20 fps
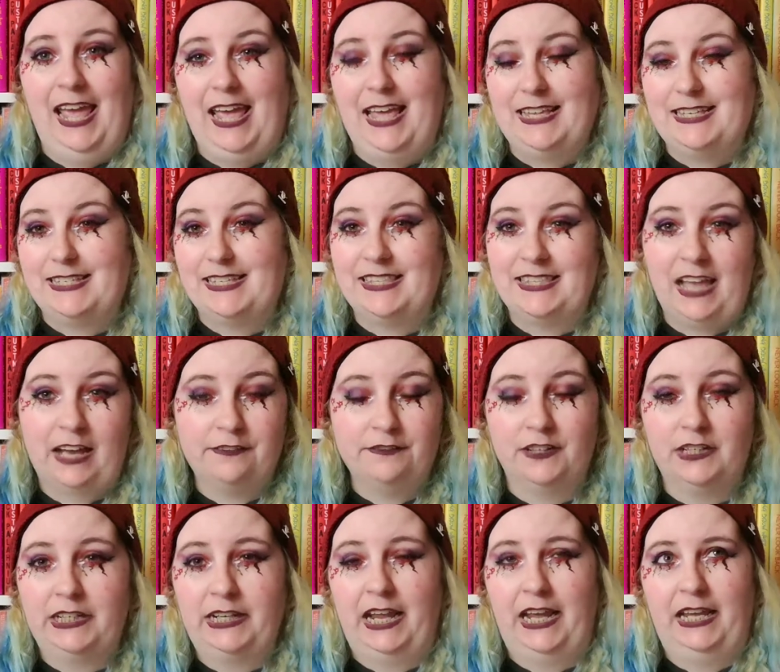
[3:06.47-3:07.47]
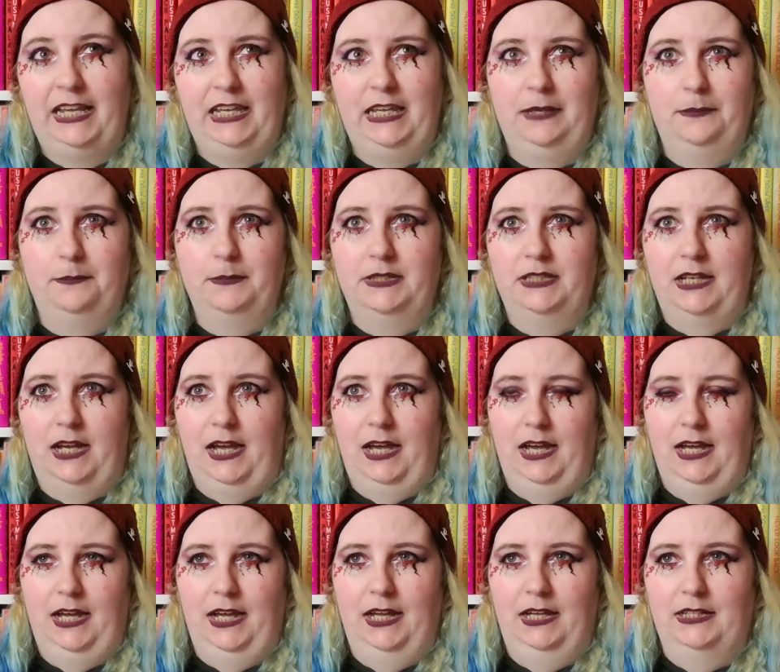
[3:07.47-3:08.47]
It's never named
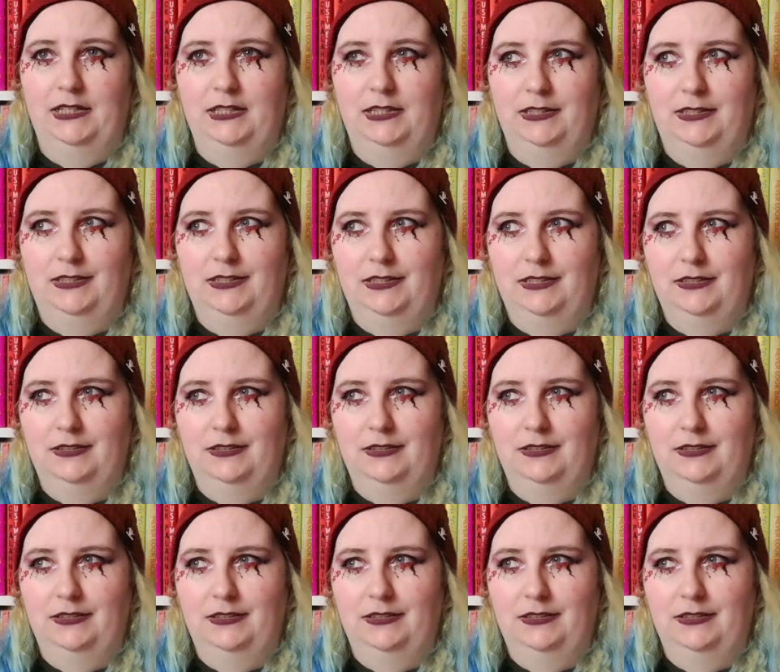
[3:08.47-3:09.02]
and